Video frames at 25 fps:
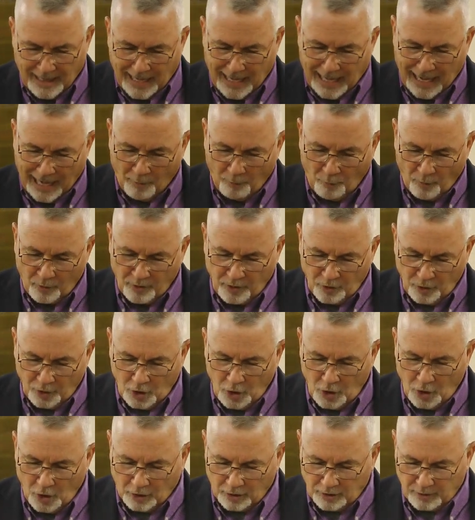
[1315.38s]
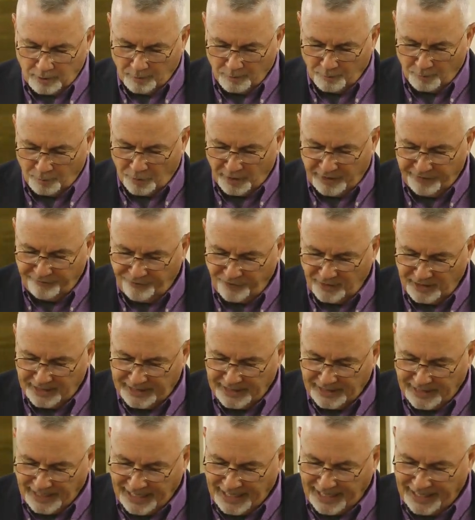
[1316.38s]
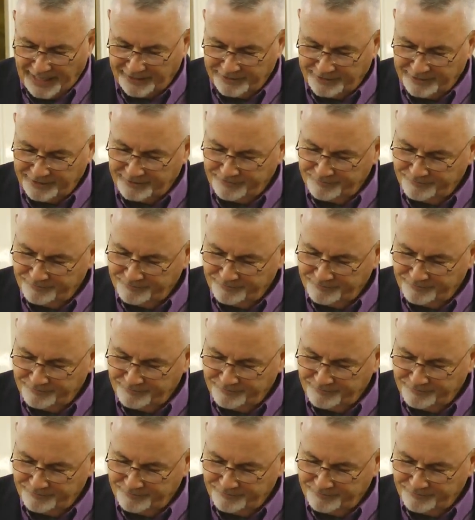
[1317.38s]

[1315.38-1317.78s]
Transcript: I want to look briefly at